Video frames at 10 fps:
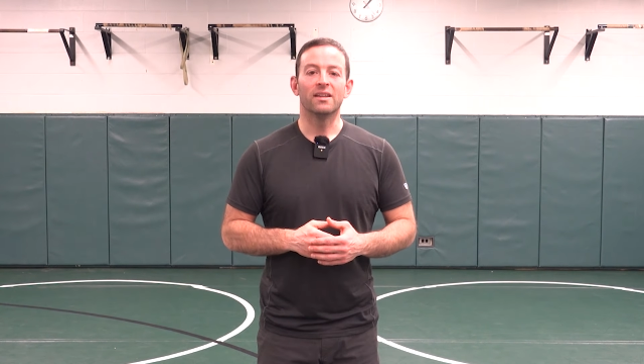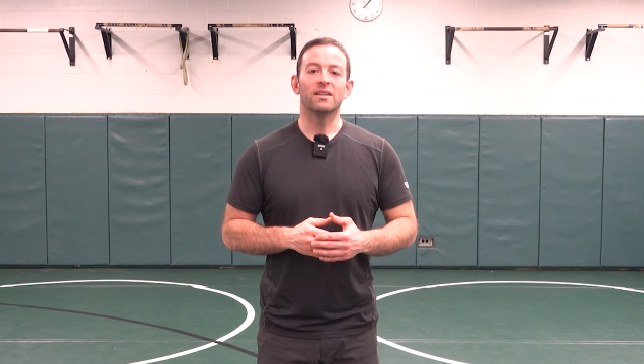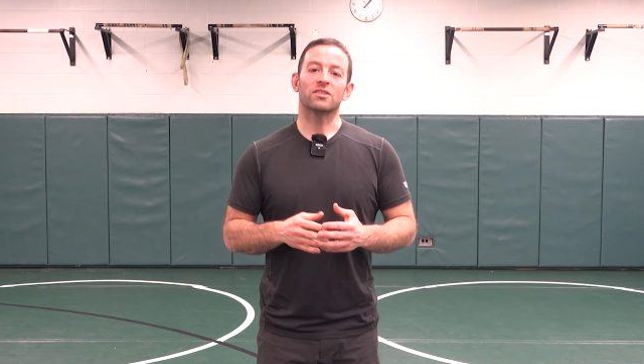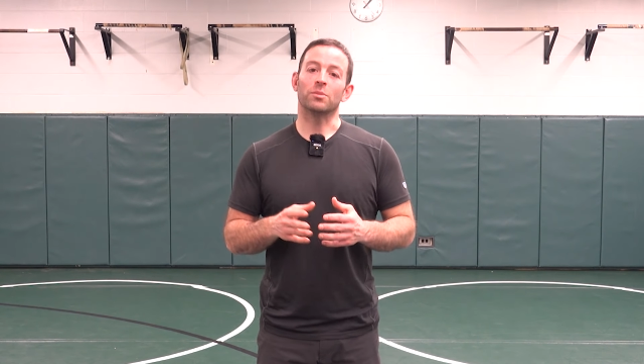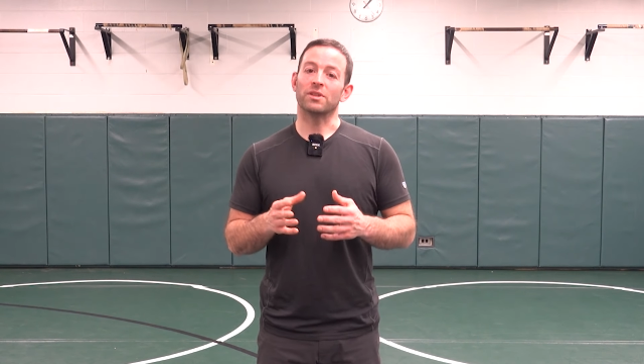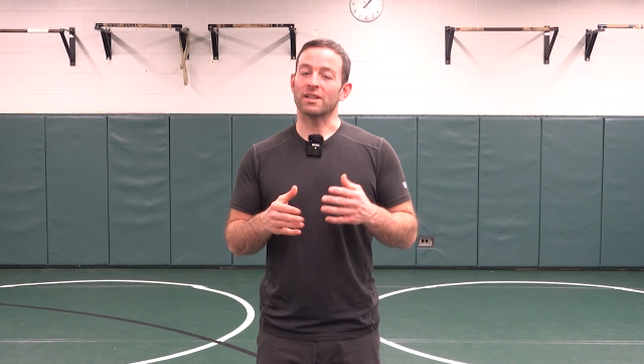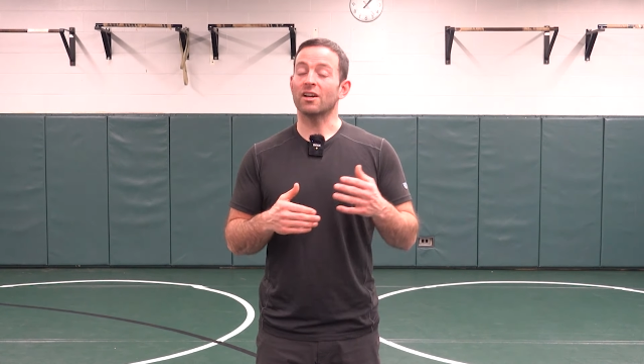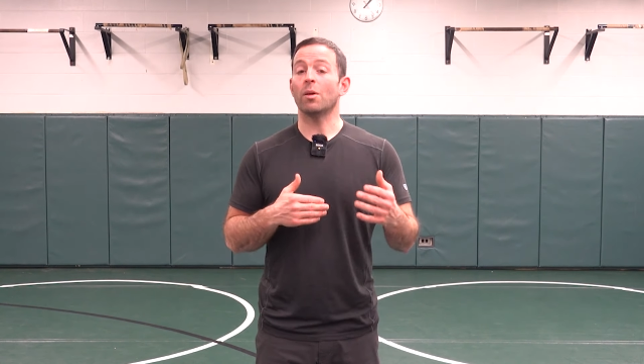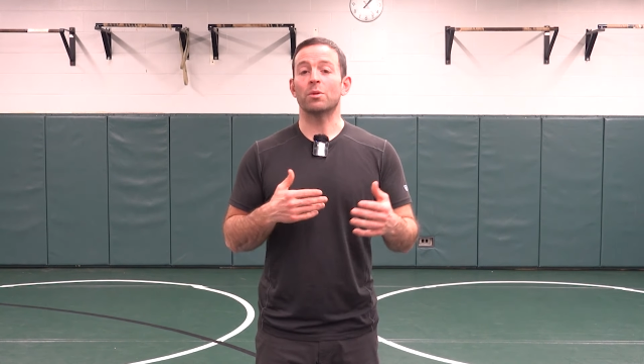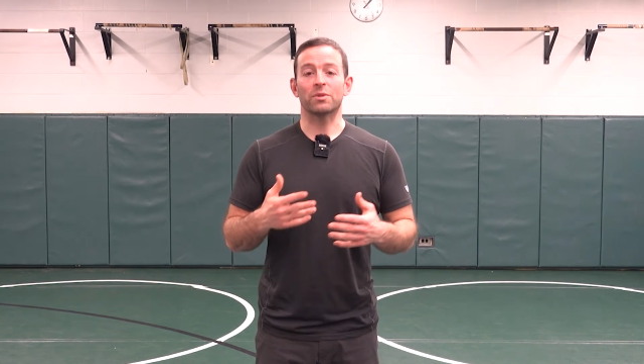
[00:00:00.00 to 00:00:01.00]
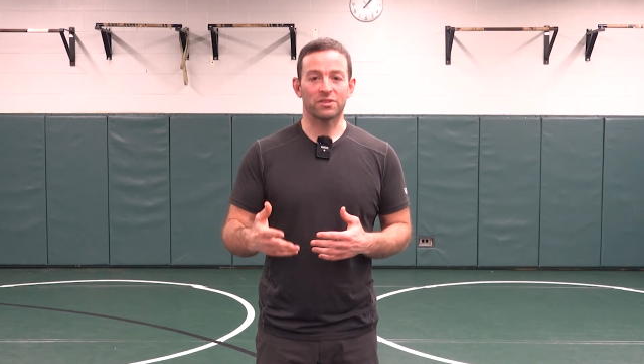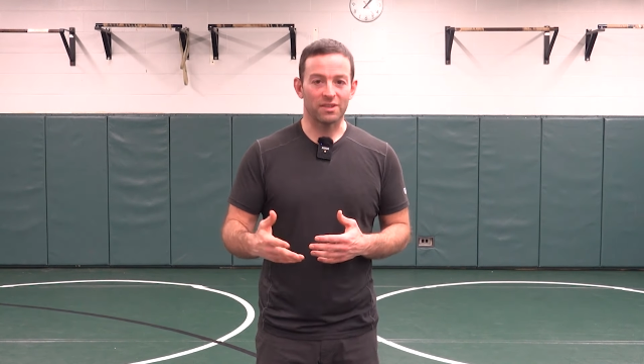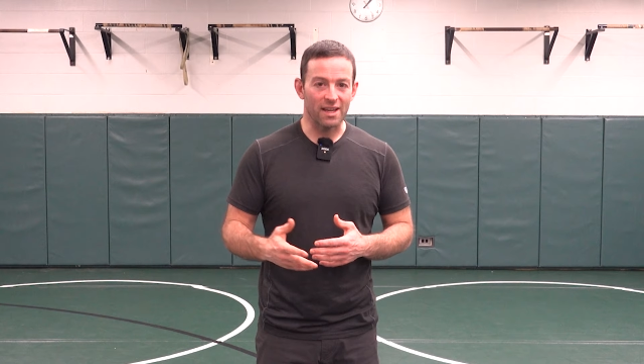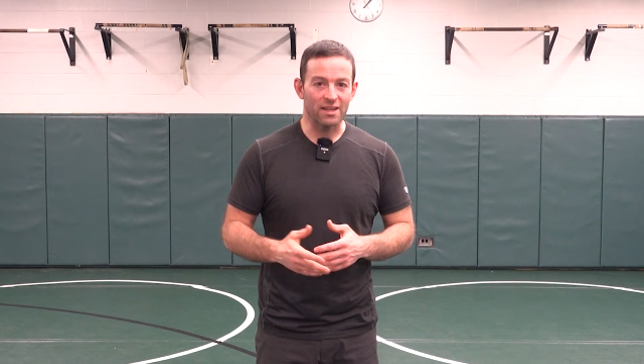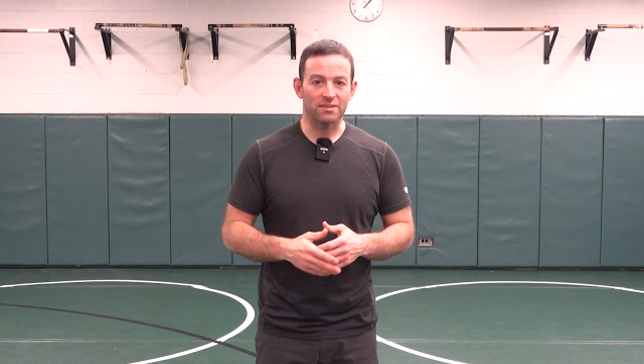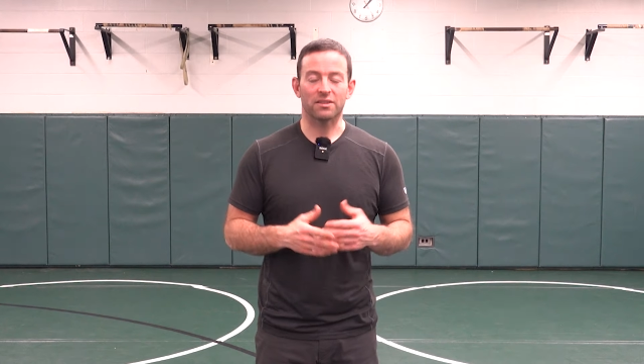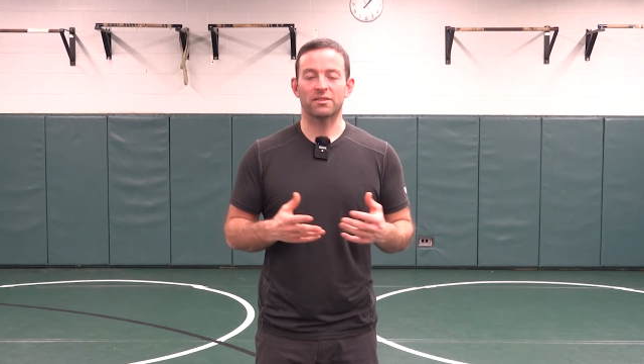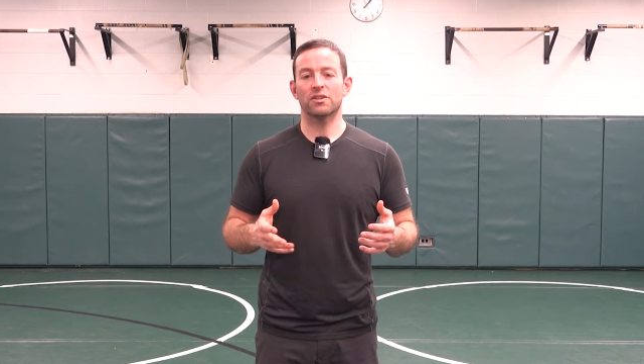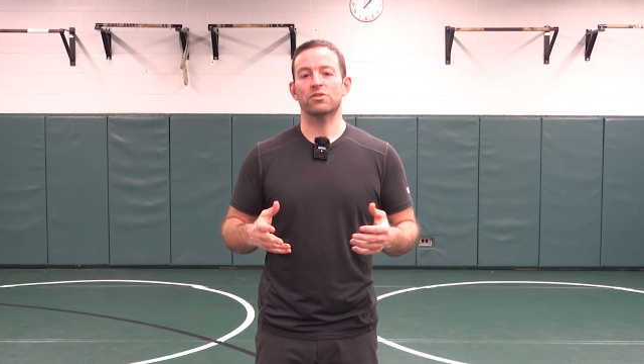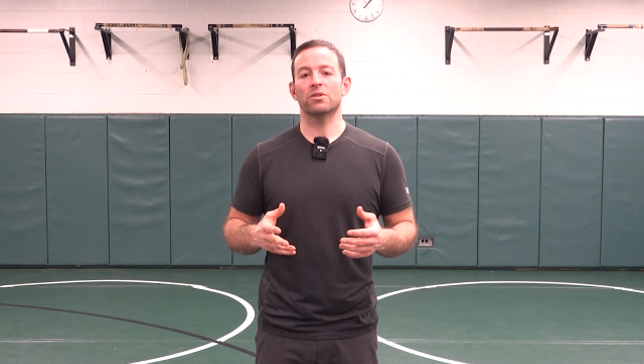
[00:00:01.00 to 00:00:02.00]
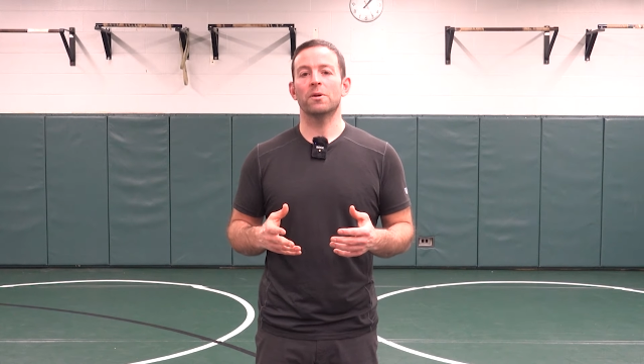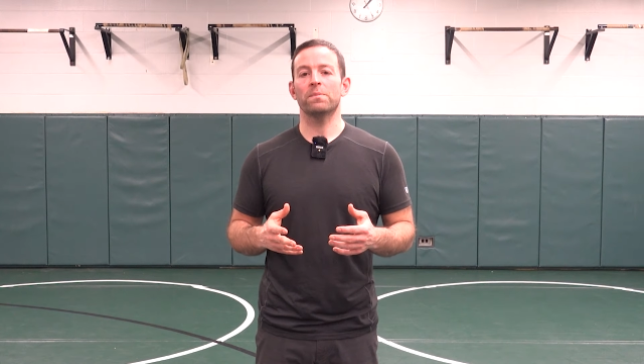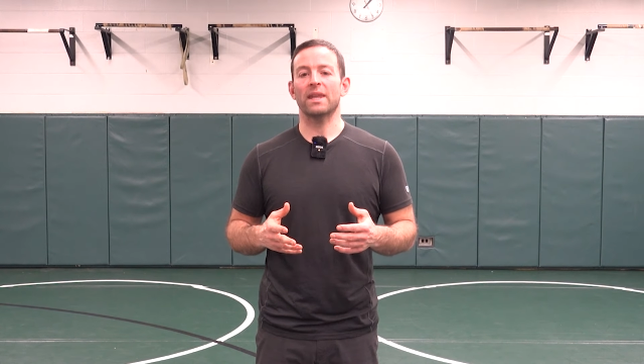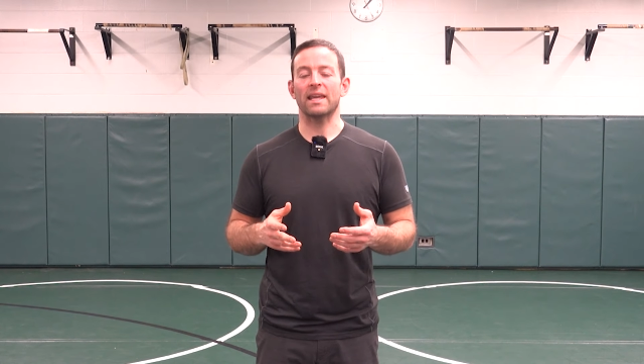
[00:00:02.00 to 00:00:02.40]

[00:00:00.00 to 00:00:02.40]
some of the common mistakes, etc.